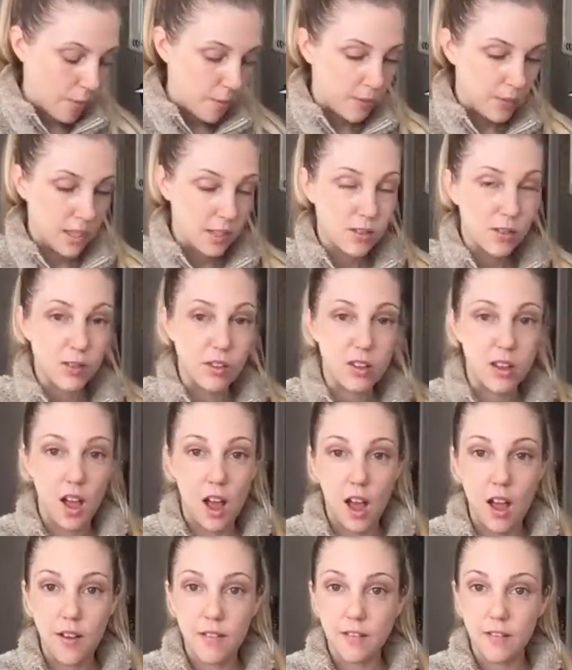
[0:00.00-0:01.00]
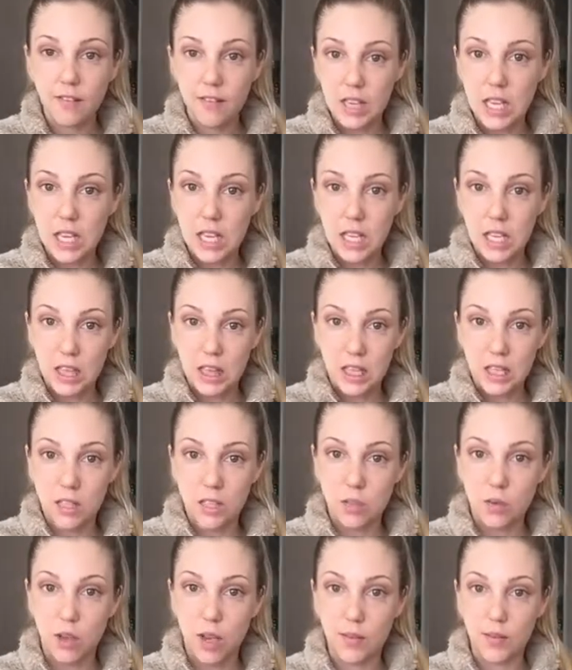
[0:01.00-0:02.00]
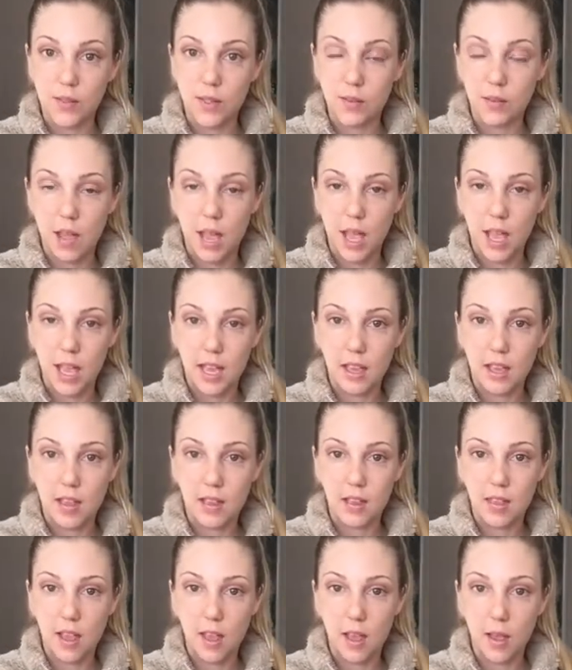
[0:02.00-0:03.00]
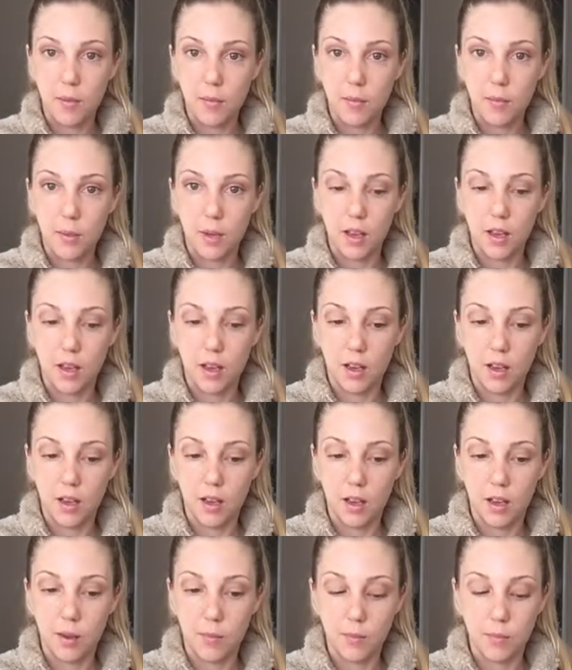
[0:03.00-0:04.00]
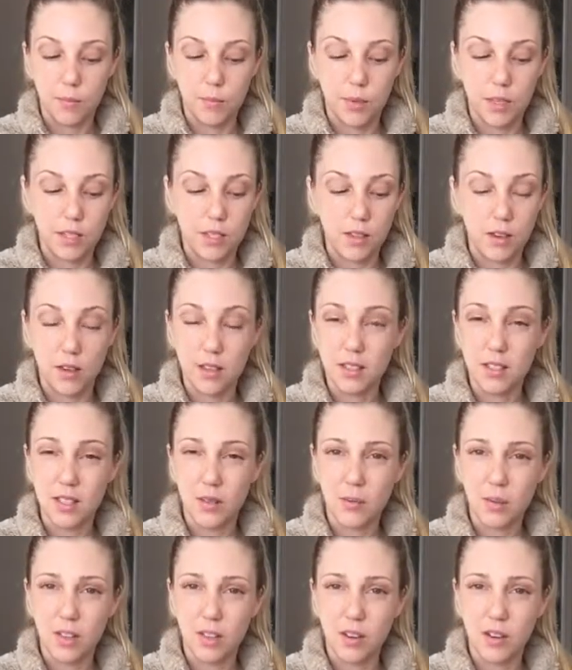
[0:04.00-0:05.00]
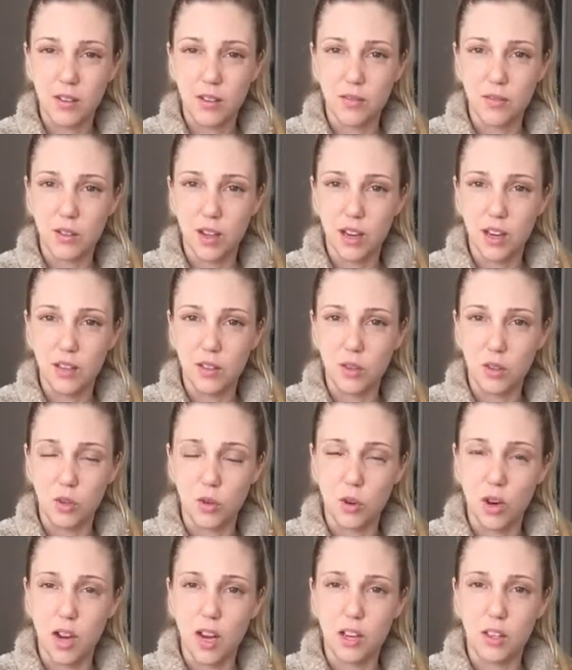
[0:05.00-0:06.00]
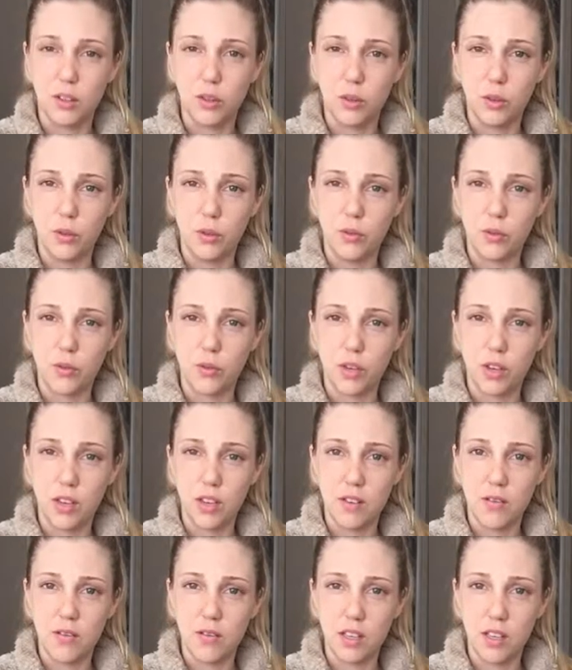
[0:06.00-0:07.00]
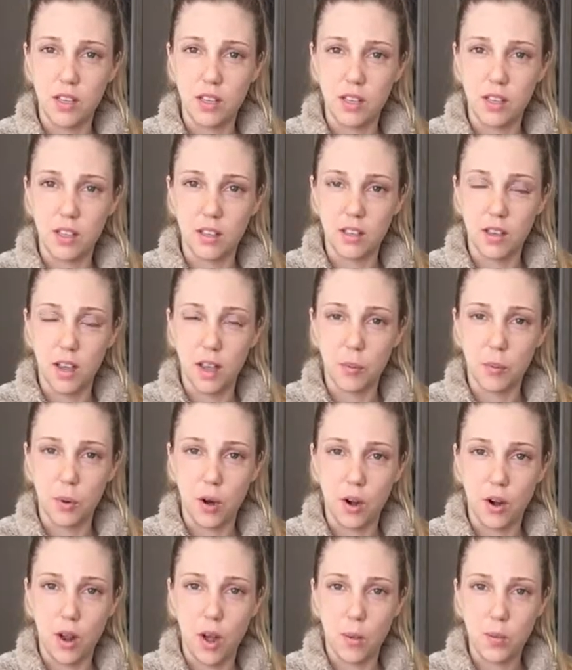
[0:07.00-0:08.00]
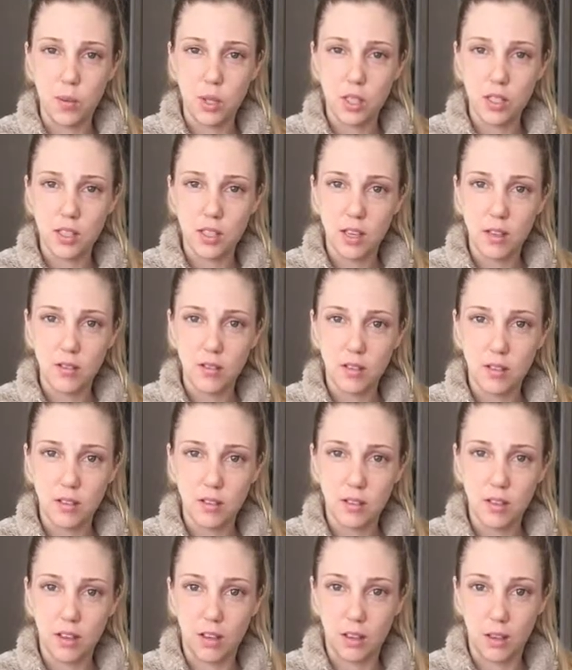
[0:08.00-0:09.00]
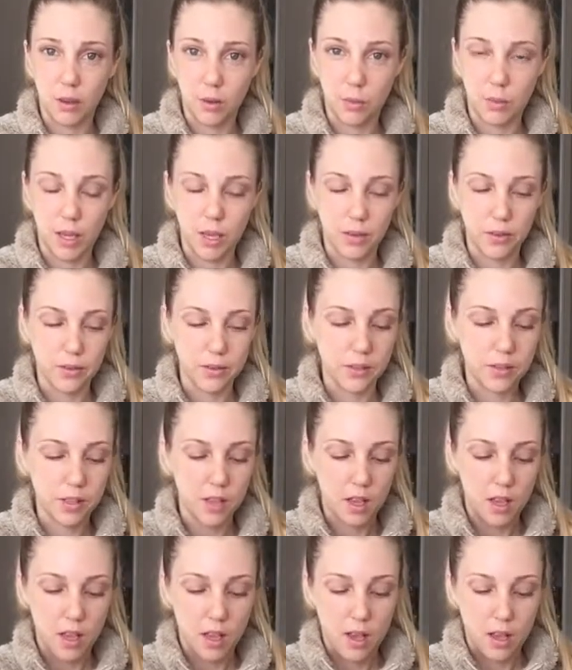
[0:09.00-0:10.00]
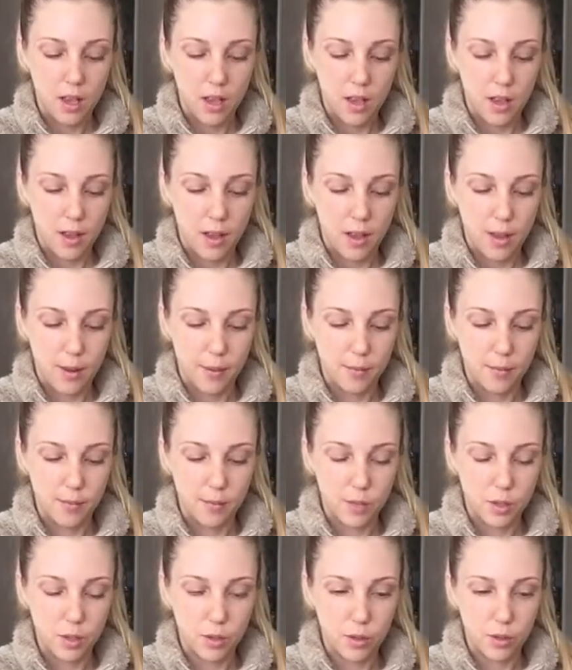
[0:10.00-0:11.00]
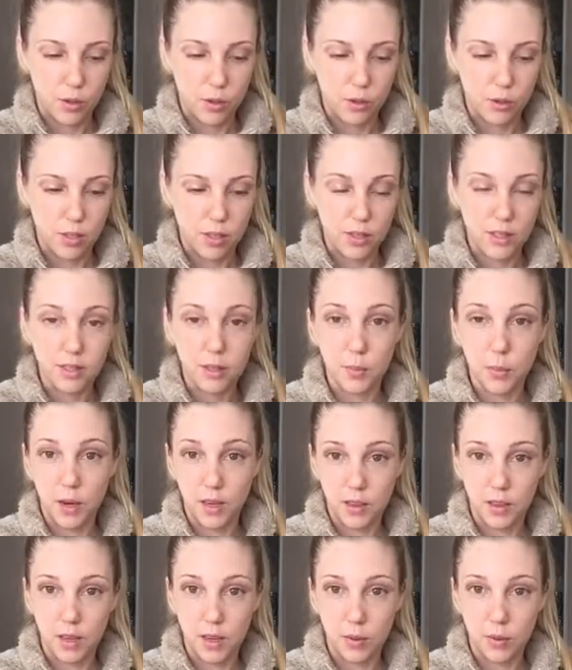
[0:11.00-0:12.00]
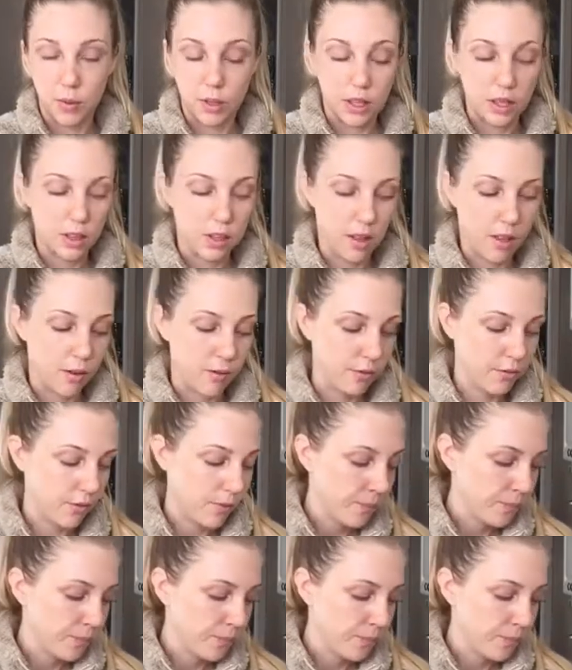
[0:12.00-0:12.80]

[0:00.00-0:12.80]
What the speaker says: These are not vegan. They do have some egg in them, but it's honestly really hard to find great gluten-free vegan bread options out there, let alone bagels. So this is a brand that I really love.